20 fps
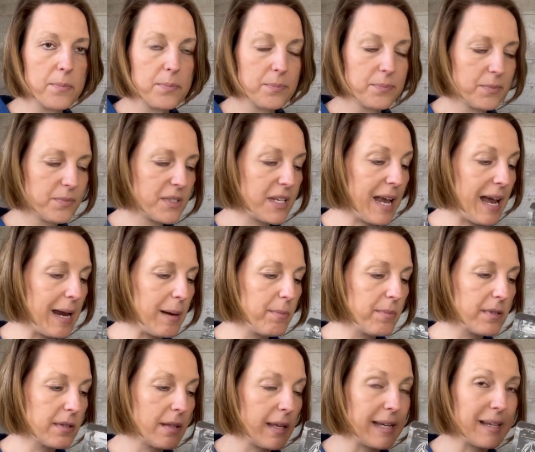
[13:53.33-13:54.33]

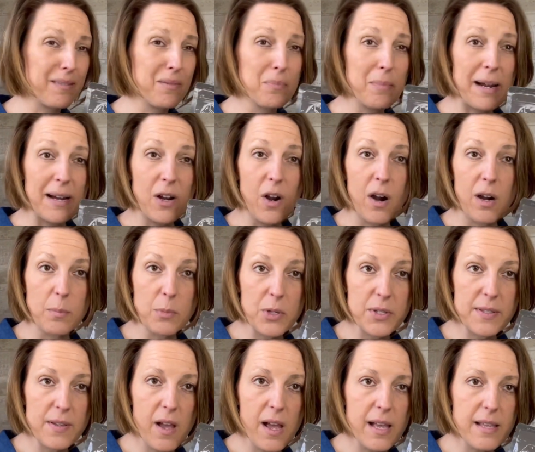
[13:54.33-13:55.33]
times, like my caramel
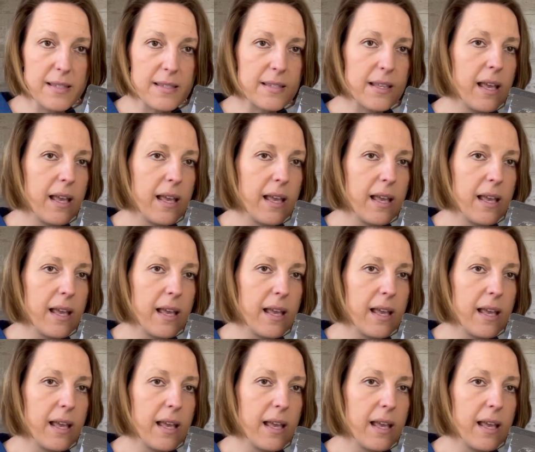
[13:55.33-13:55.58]
sauce,